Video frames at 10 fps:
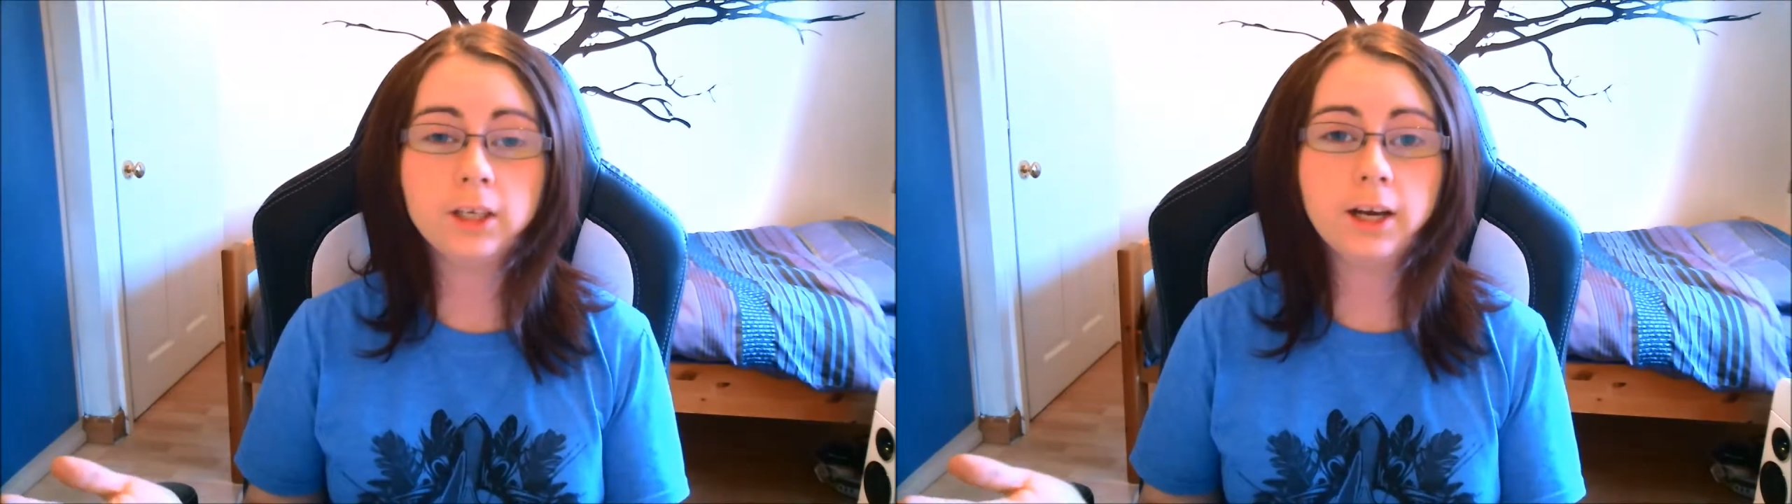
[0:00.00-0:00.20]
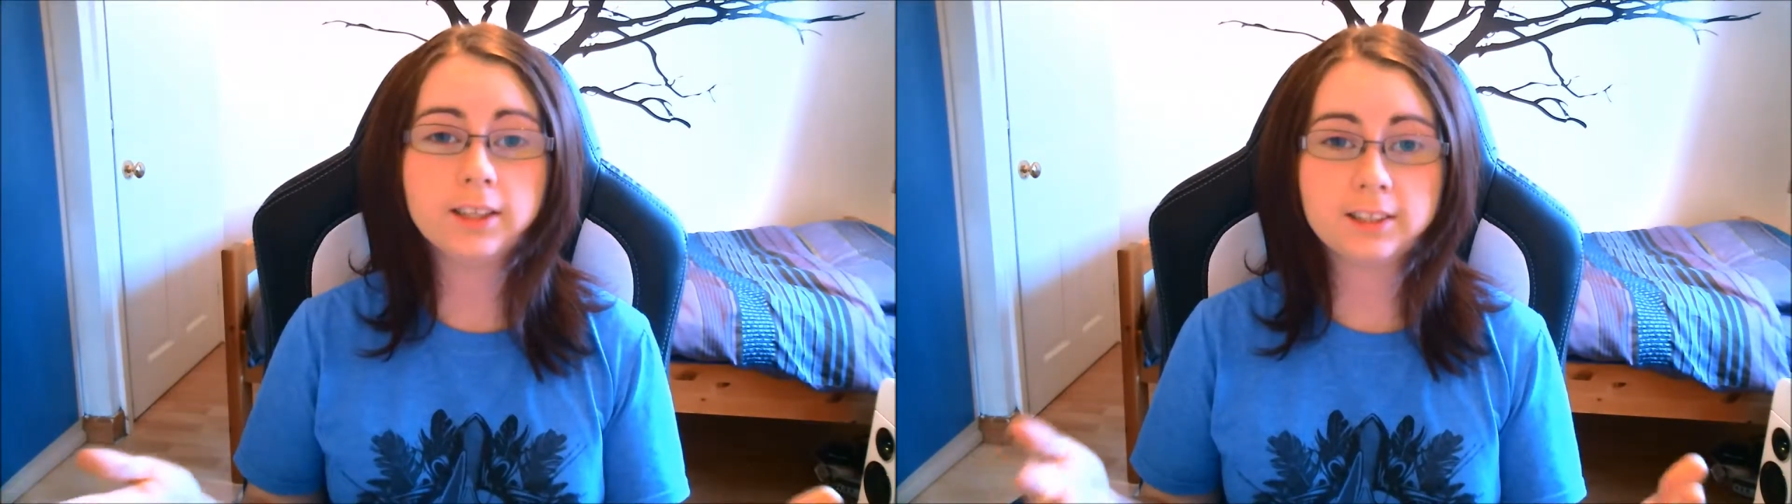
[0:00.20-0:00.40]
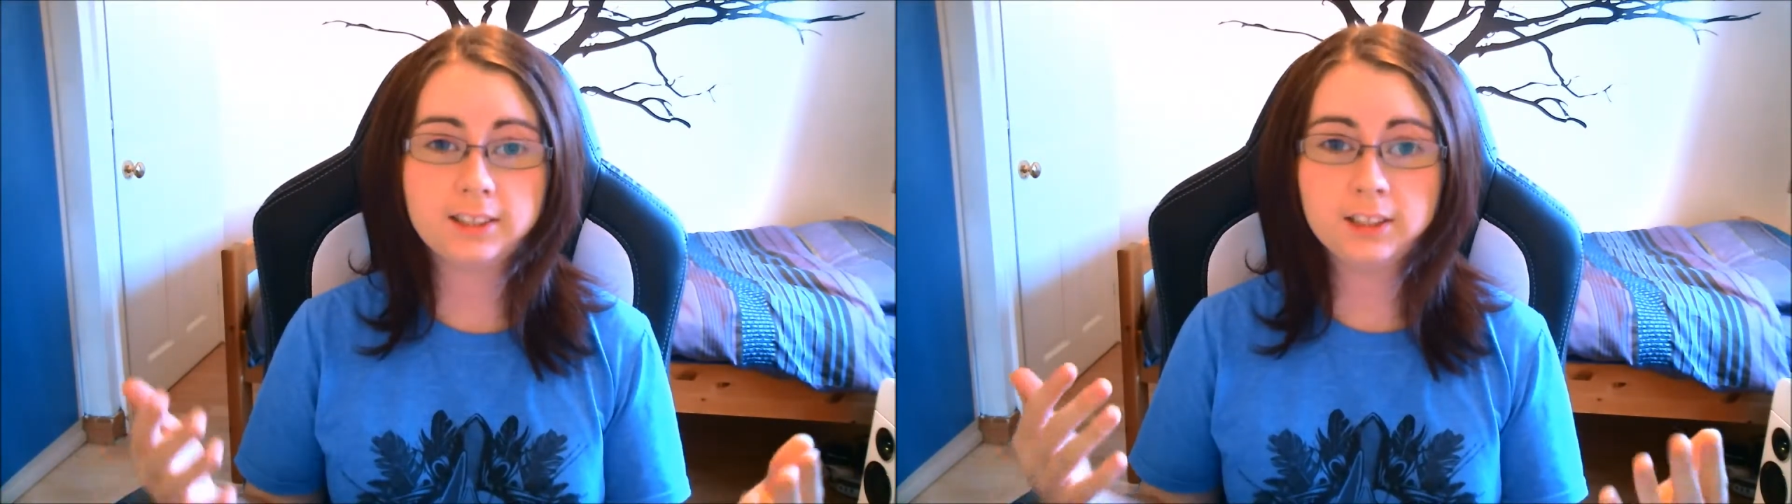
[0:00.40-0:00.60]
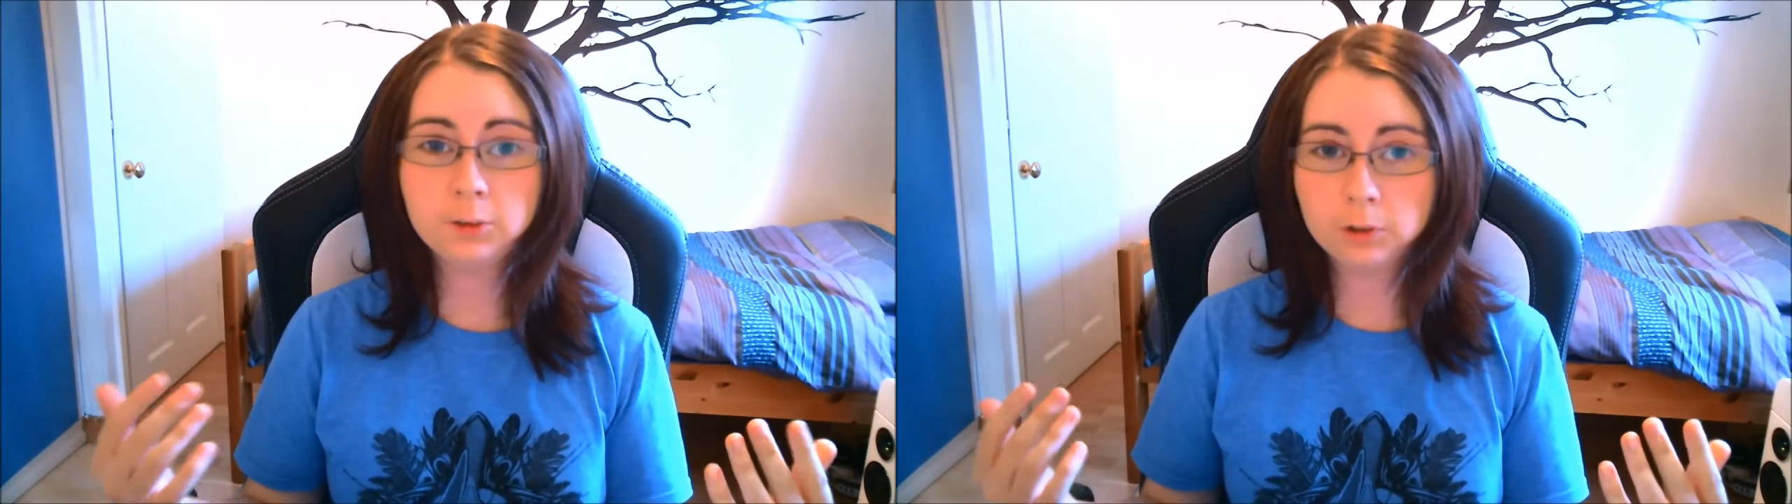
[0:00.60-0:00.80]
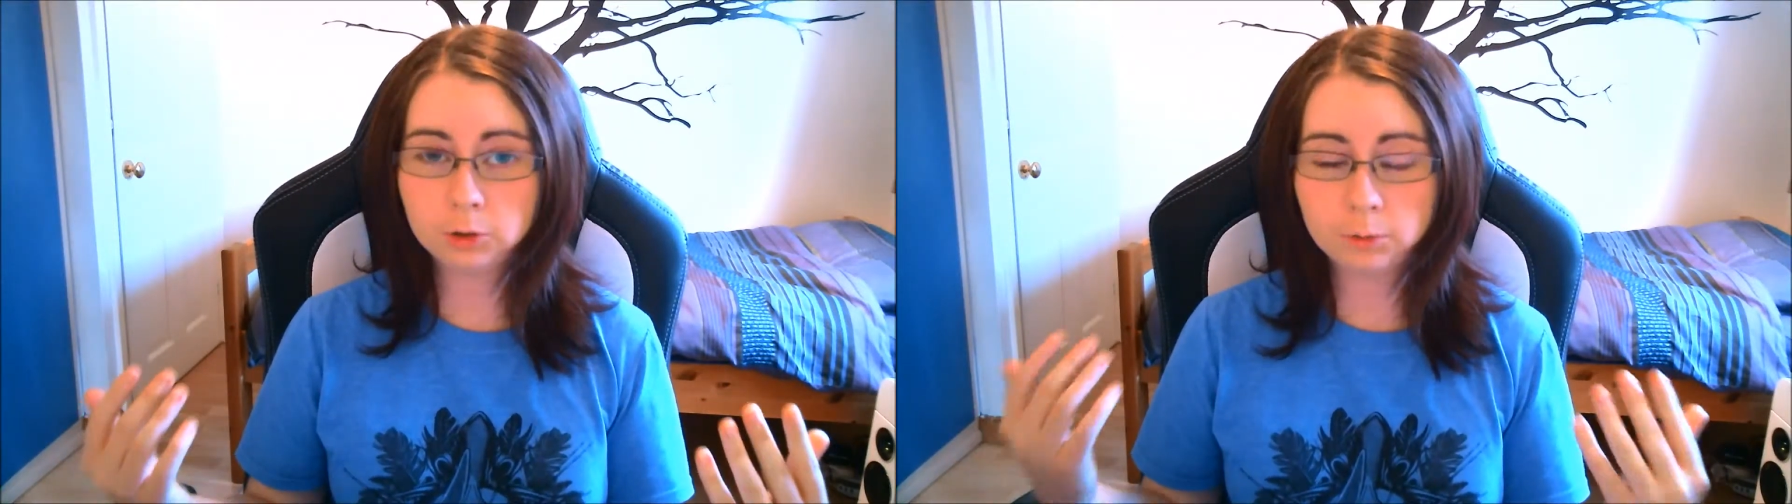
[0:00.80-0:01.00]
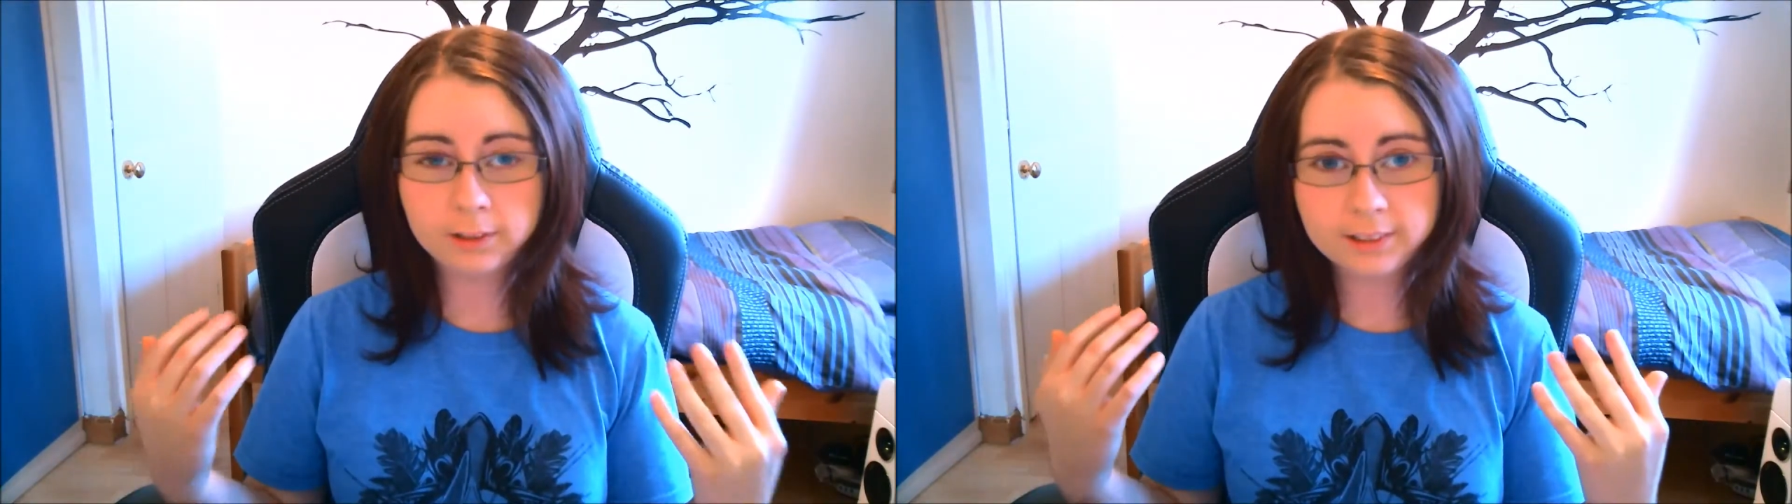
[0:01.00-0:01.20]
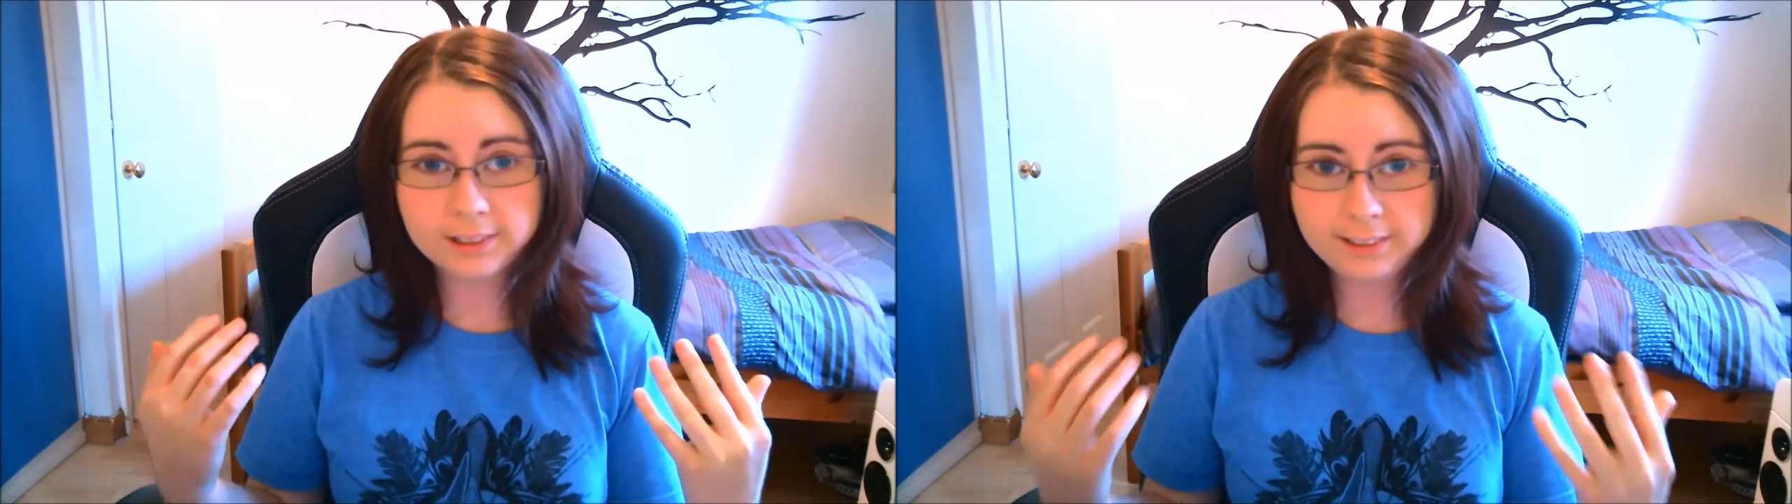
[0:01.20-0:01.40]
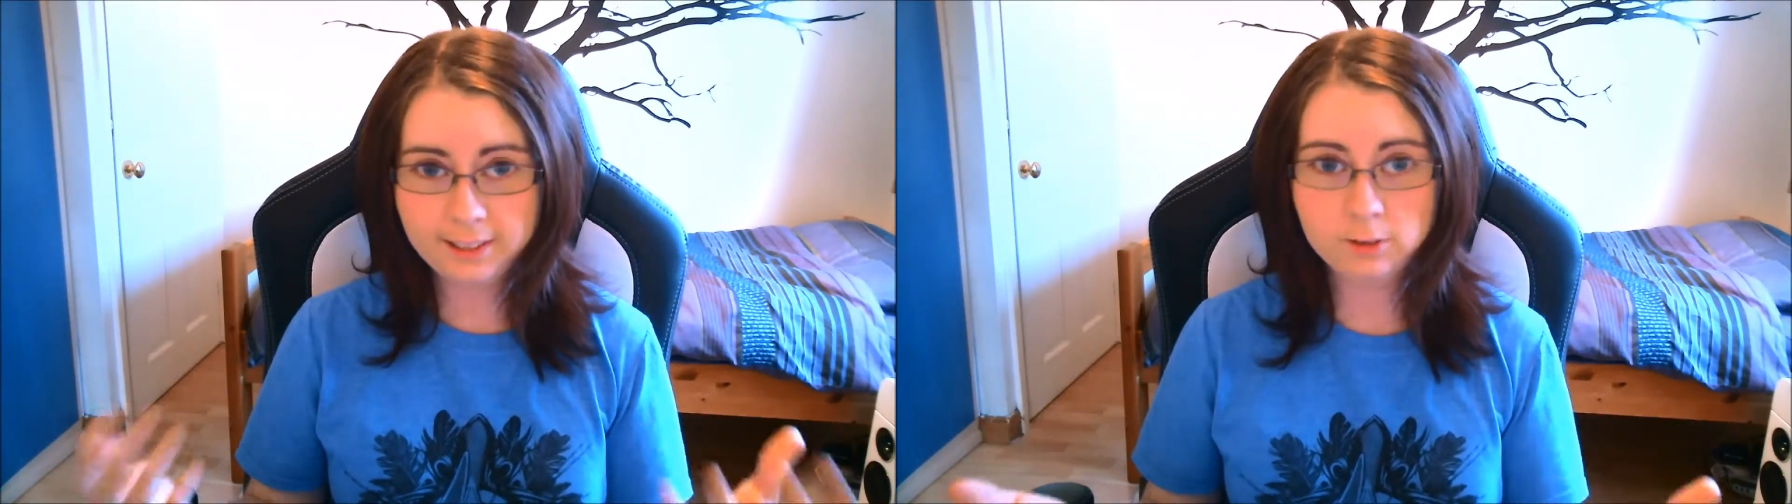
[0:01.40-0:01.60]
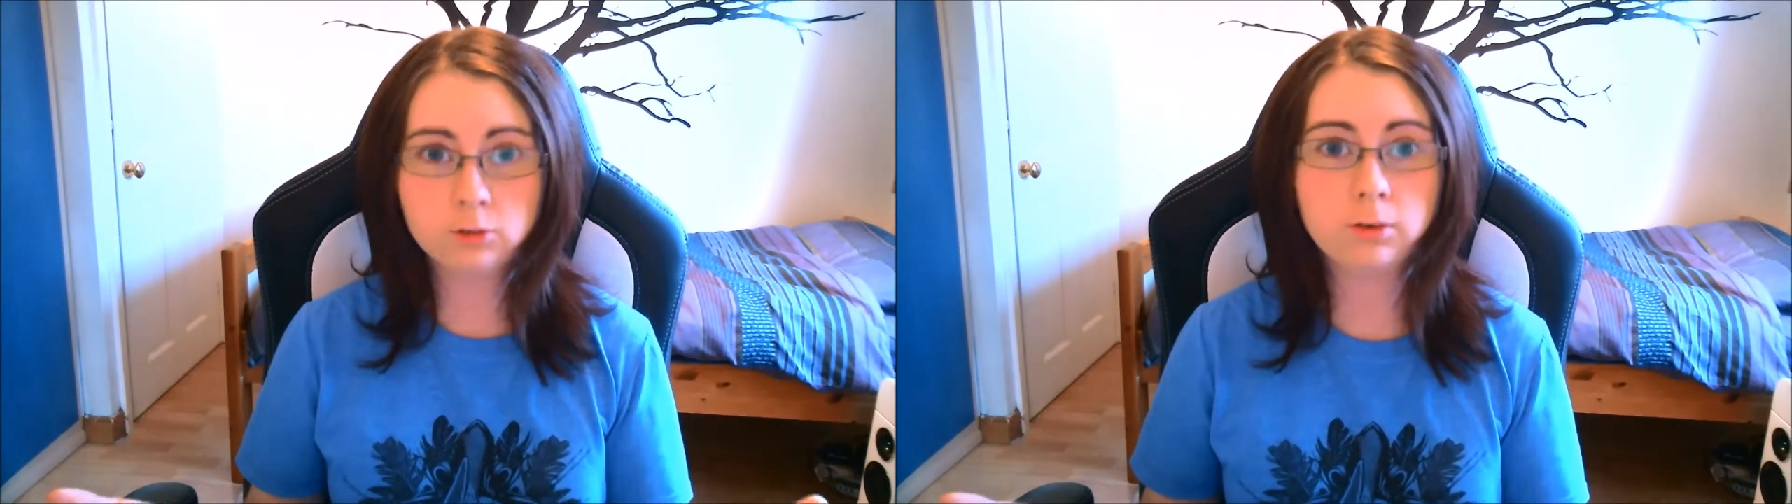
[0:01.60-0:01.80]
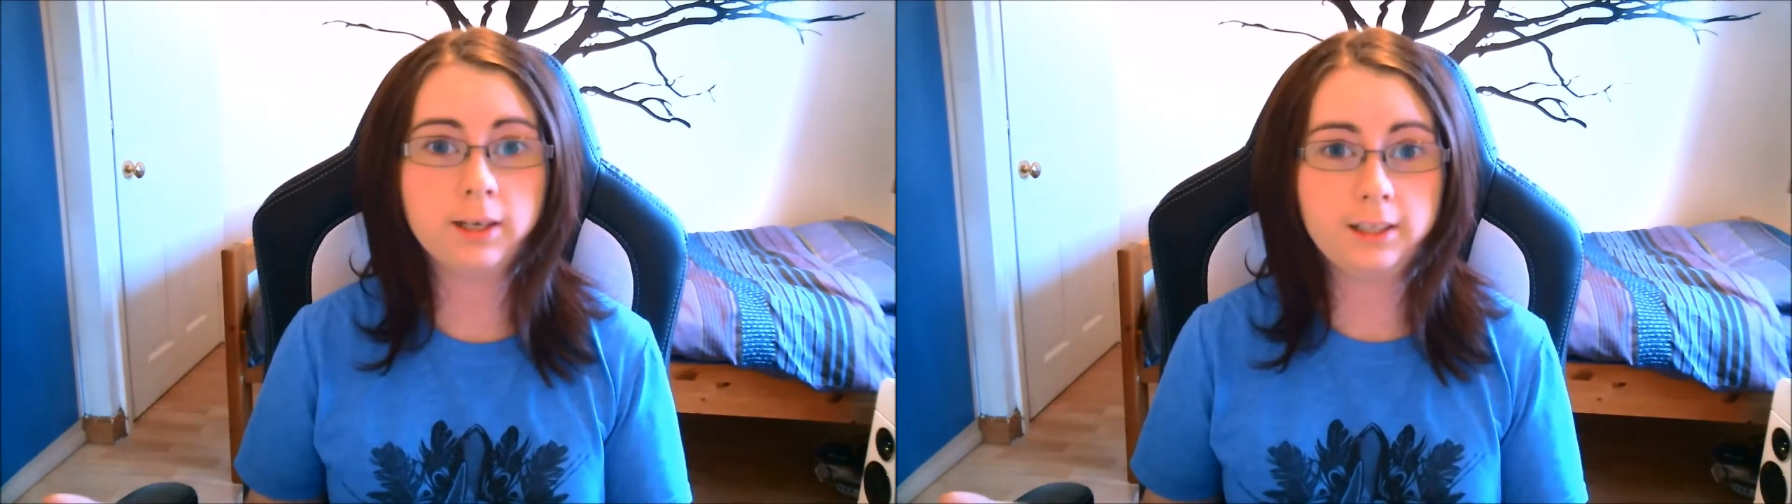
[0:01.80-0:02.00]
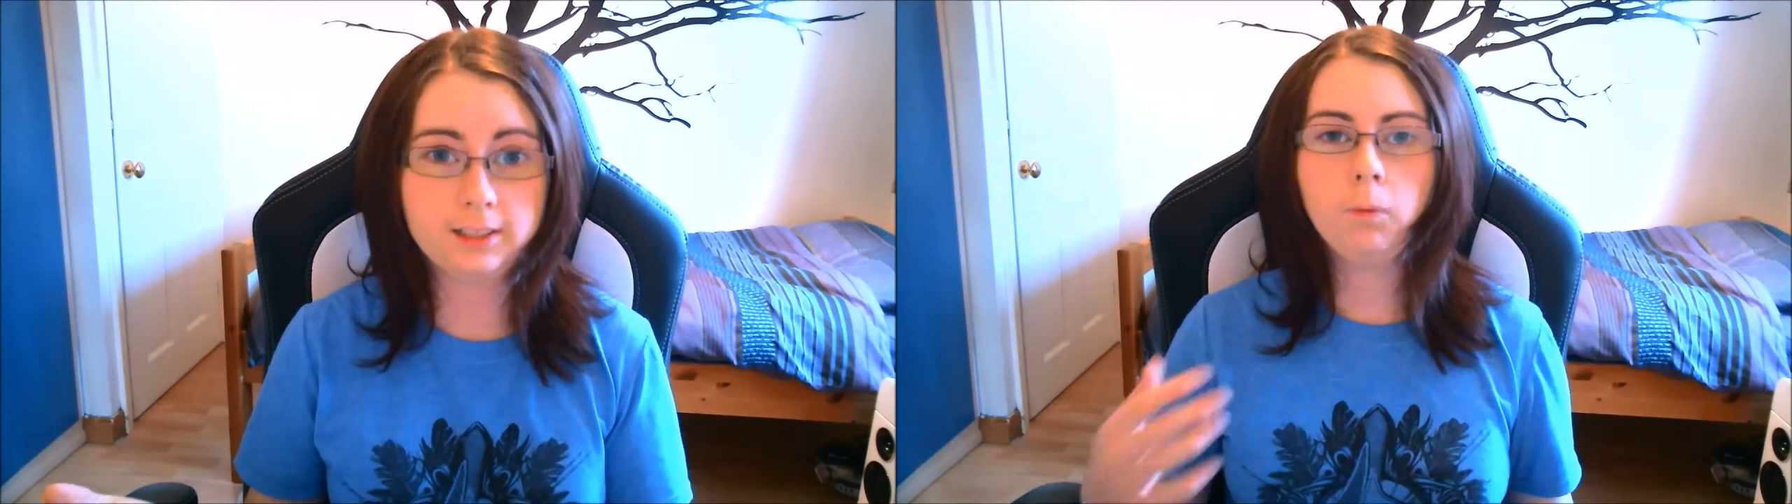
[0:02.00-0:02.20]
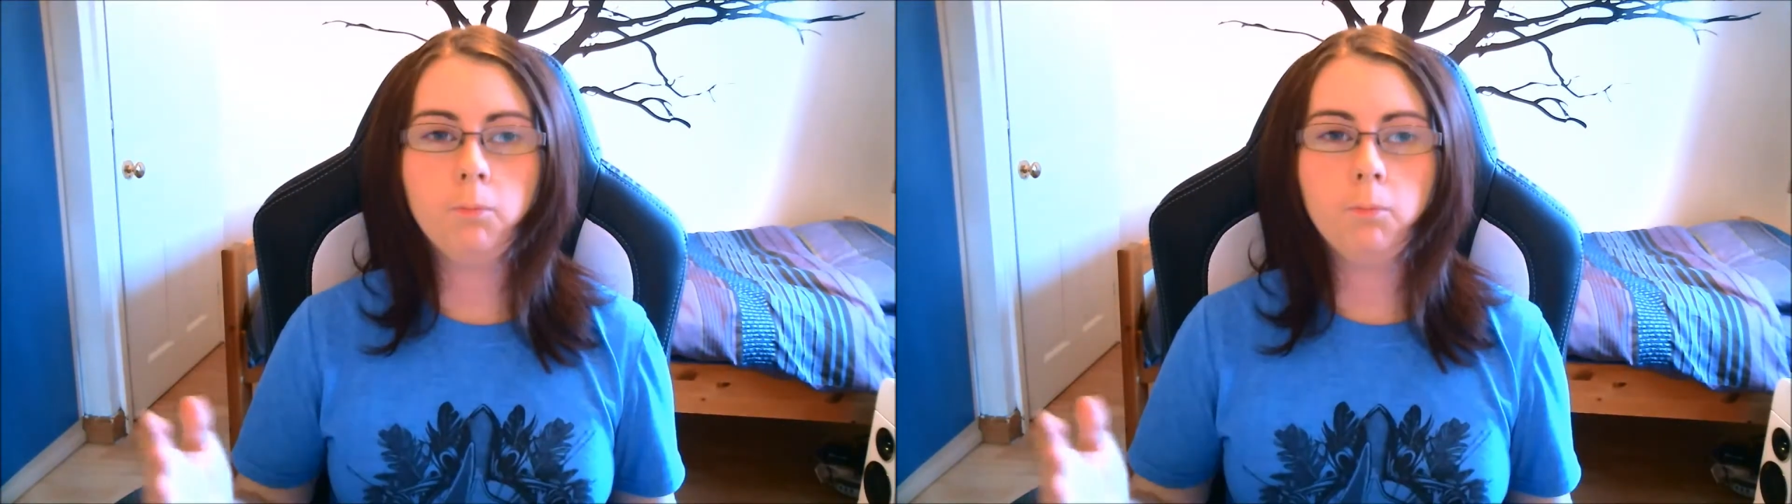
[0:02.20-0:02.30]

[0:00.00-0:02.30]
and seeing which one sounds right.